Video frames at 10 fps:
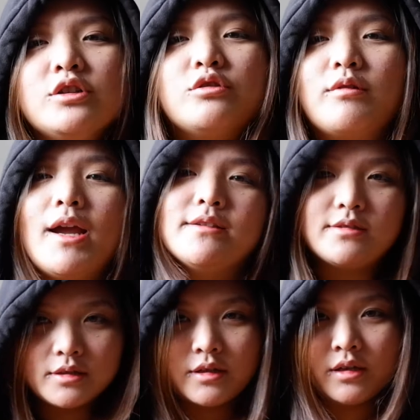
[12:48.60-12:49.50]
So guys,
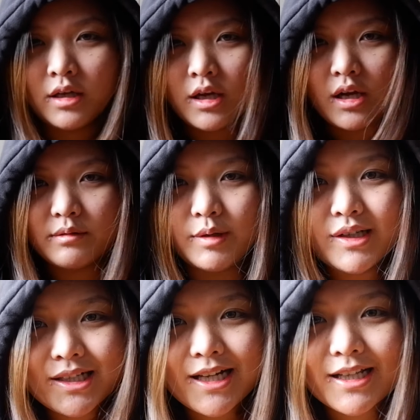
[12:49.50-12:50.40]

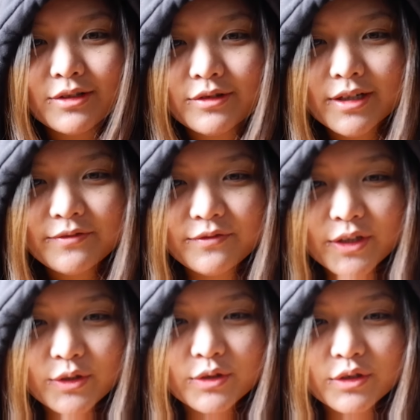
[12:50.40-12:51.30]
muna na itong
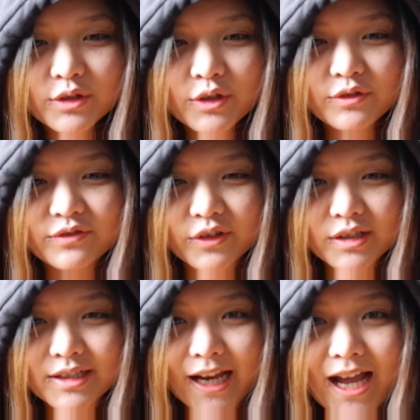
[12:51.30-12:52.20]
review
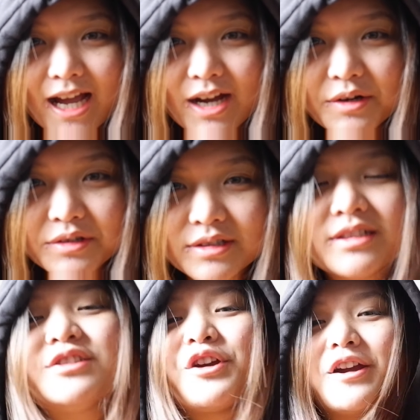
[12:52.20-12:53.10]
for now.
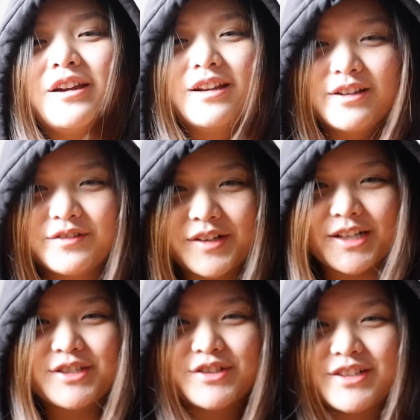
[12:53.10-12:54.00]

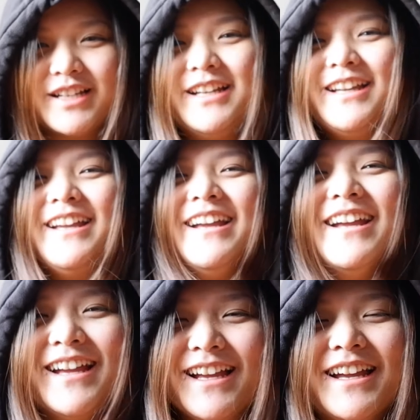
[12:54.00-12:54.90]
Muna
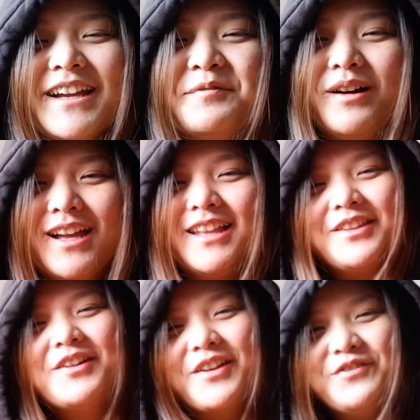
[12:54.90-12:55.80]

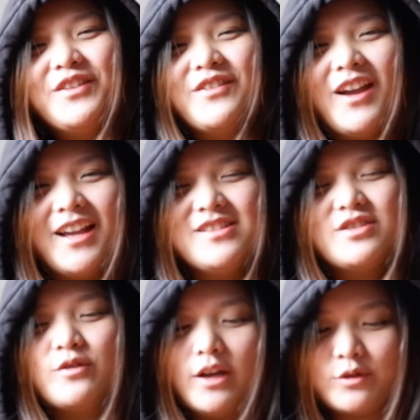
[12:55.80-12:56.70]
itong review guys
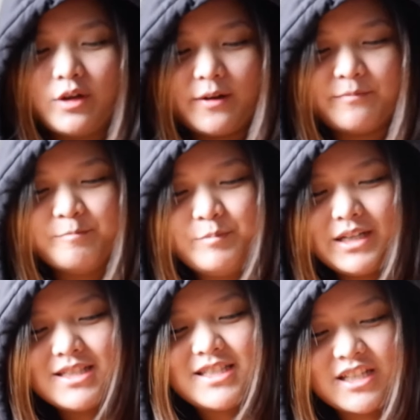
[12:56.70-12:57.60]
o itong
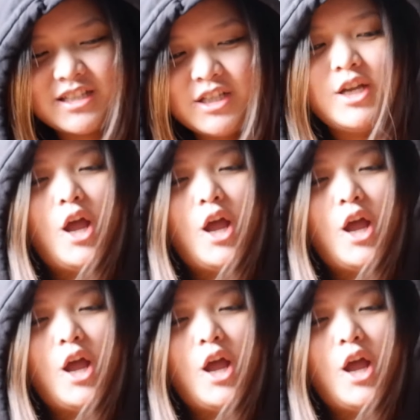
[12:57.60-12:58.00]
unboxing.